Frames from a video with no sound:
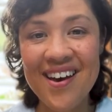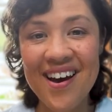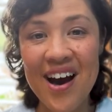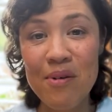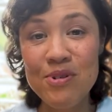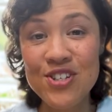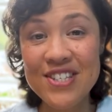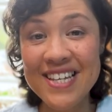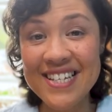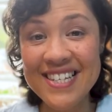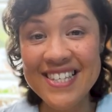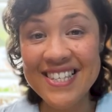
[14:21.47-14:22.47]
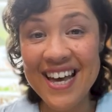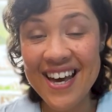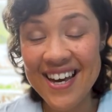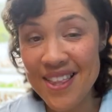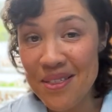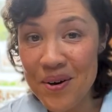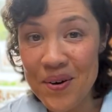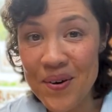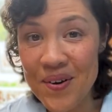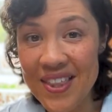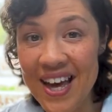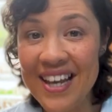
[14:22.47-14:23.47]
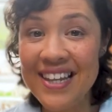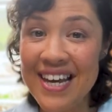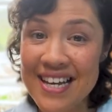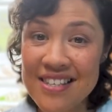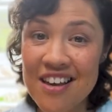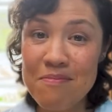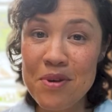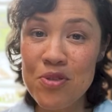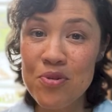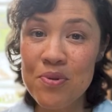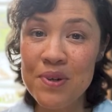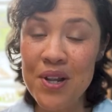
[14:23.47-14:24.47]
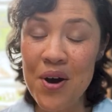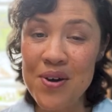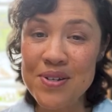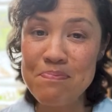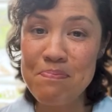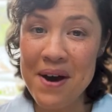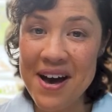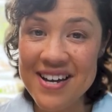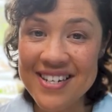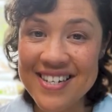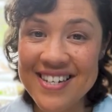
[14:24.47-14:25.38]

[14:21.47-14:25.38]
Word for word: I would just like to say though that yes, I've been through a lot, but